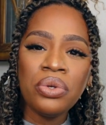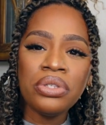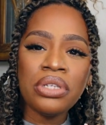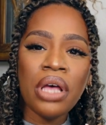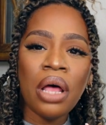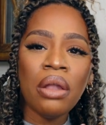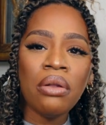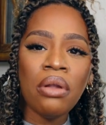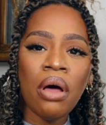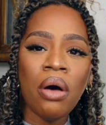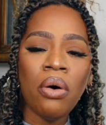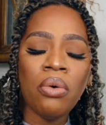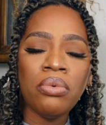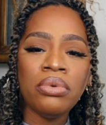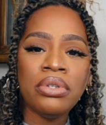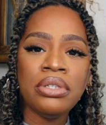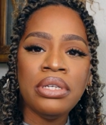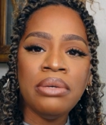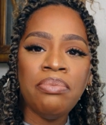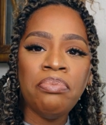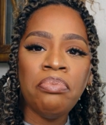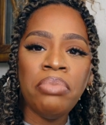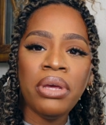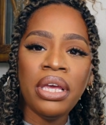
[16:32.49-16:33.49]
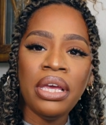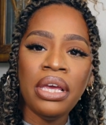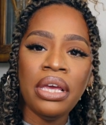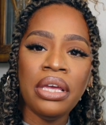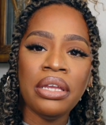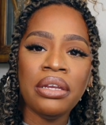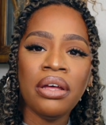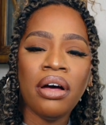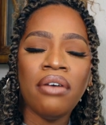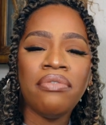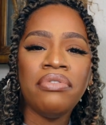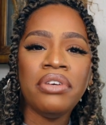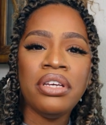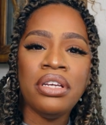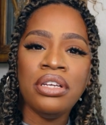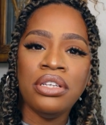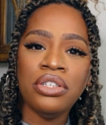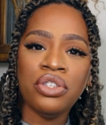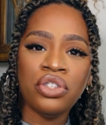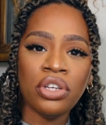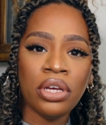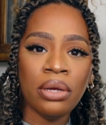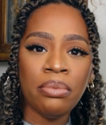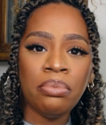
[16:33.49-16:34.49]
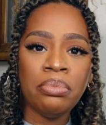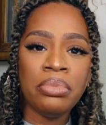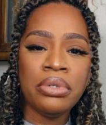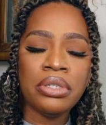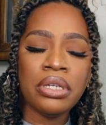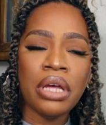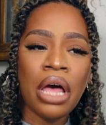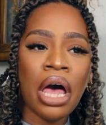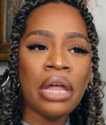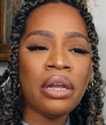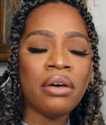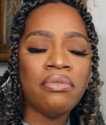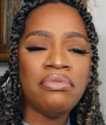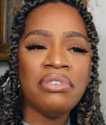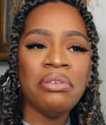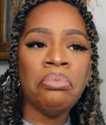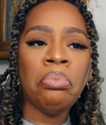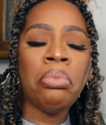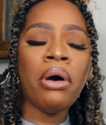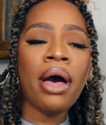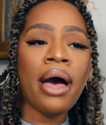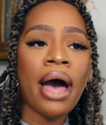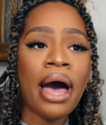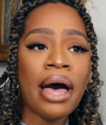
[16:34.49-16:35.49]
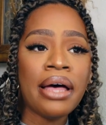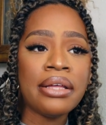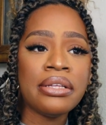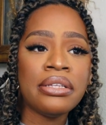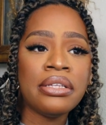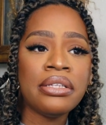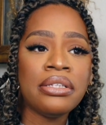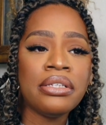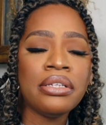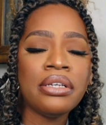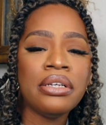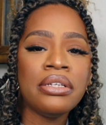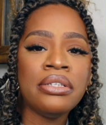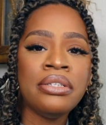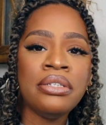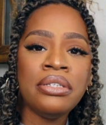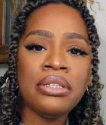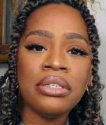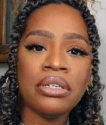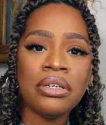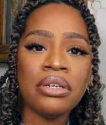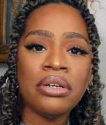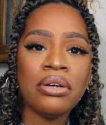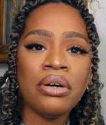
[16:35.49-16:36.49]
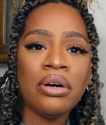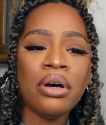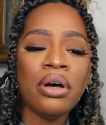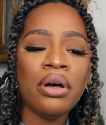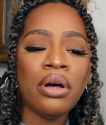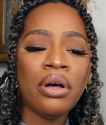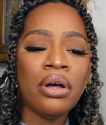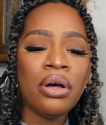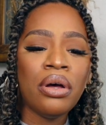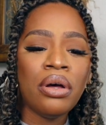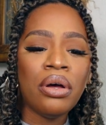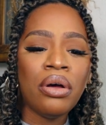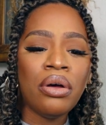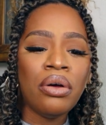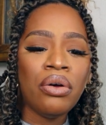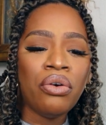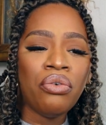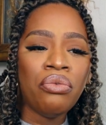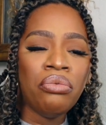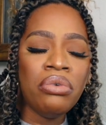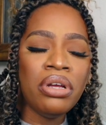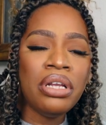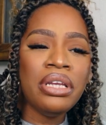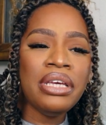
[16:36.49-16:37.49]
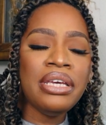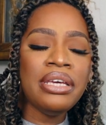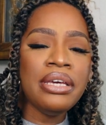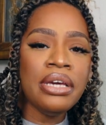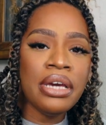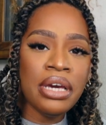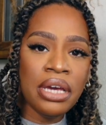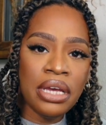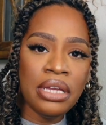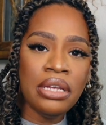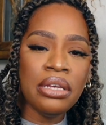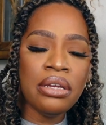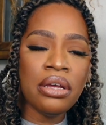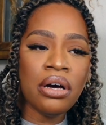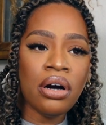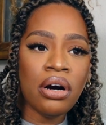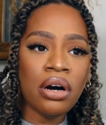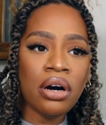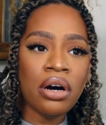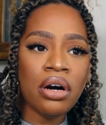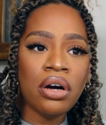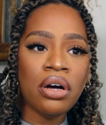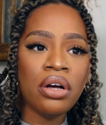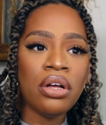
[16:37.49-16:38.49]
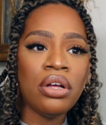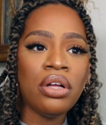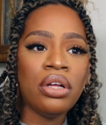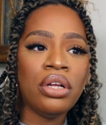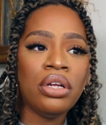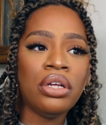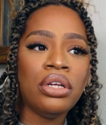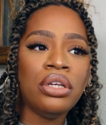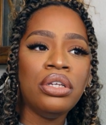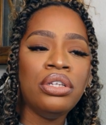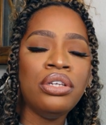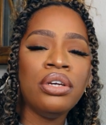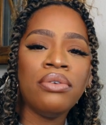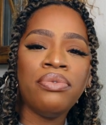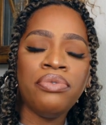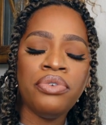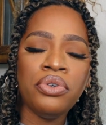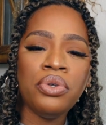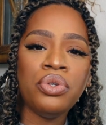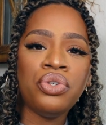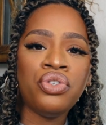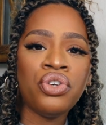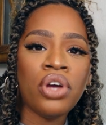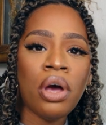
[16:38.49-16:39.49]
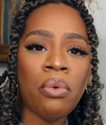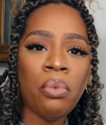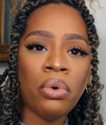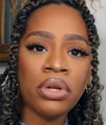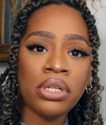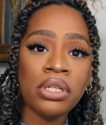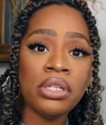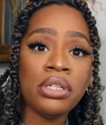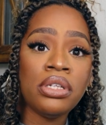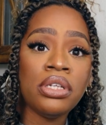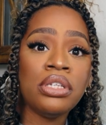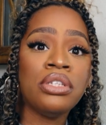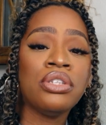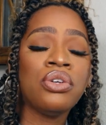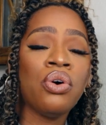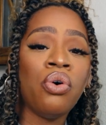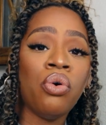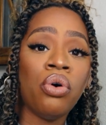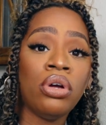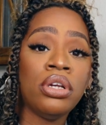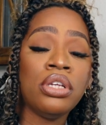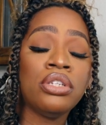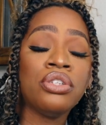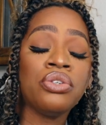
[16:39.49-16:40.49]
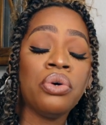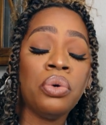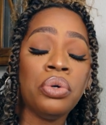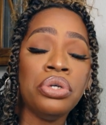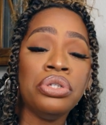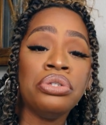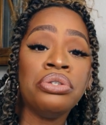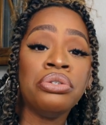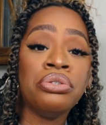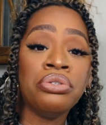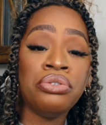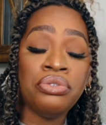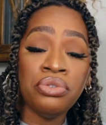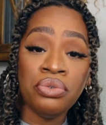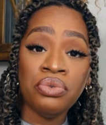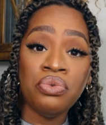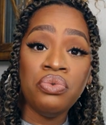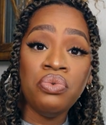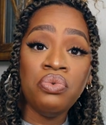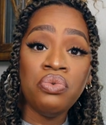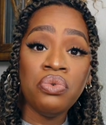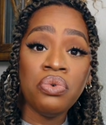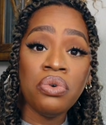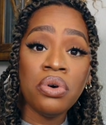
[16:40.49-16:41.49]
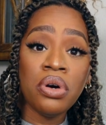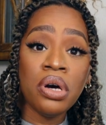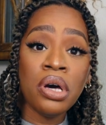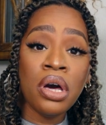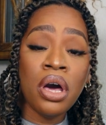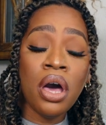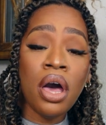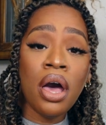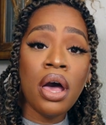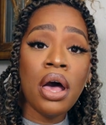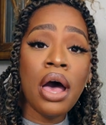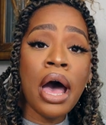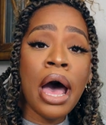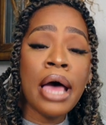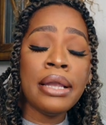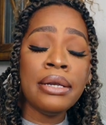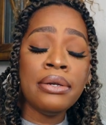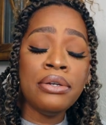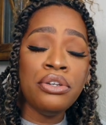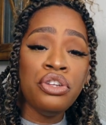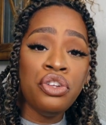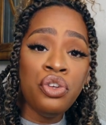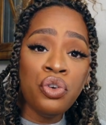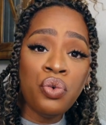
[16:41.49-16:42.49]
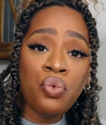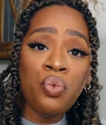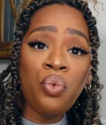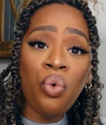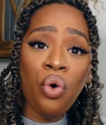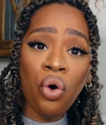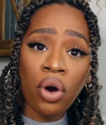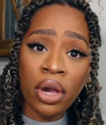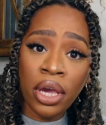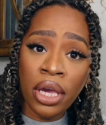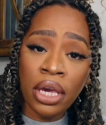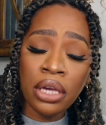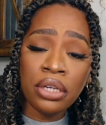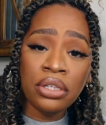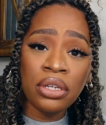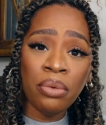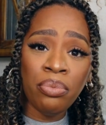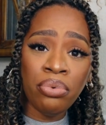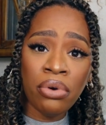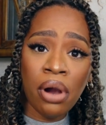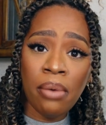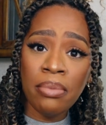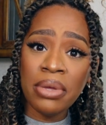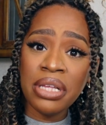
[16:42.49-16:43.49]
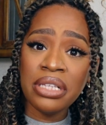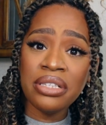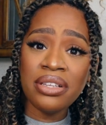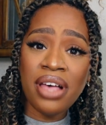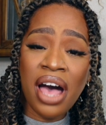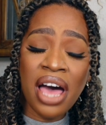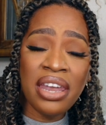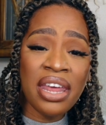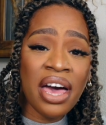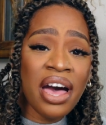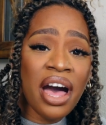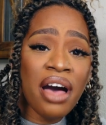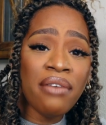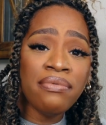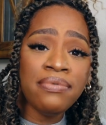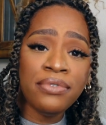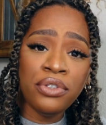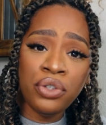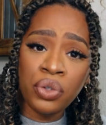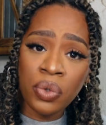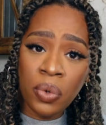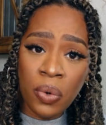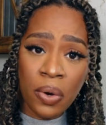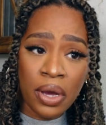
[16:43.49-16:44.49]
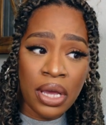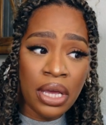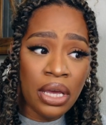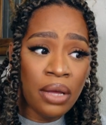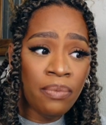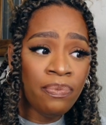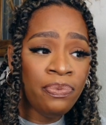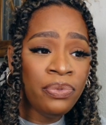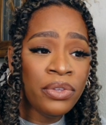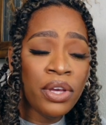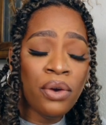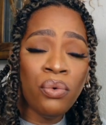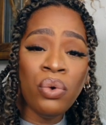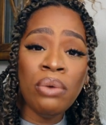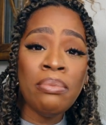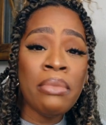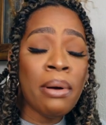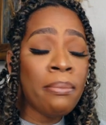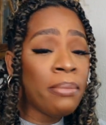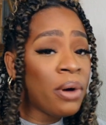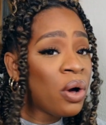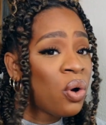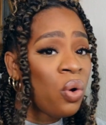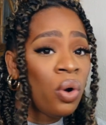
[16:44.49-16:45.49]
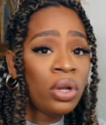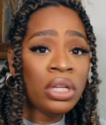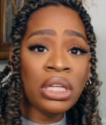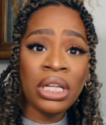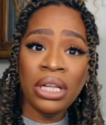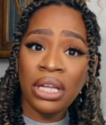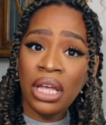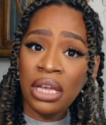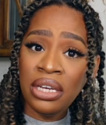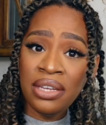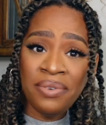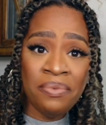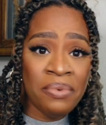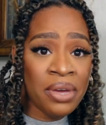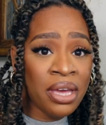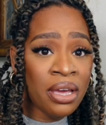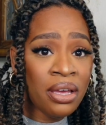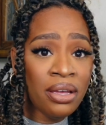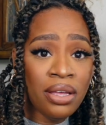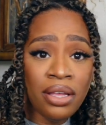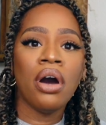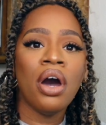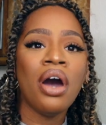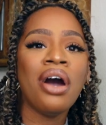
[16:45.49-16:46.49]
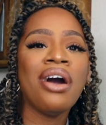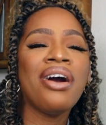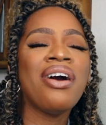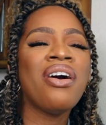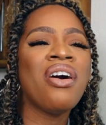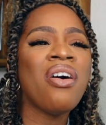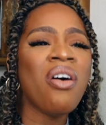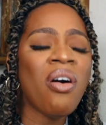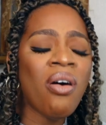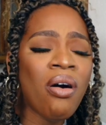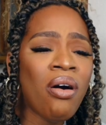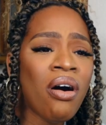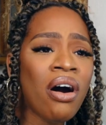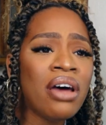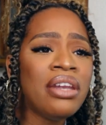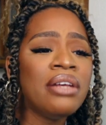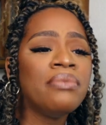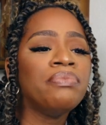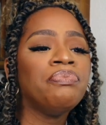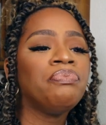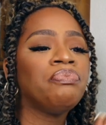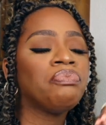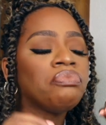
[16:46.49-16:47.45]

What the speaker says: allow the pain of Egypt and of the past to really hinder your future and what it is God is going to do and you walking in your promise. And have joy. Remember, God cleared the way. God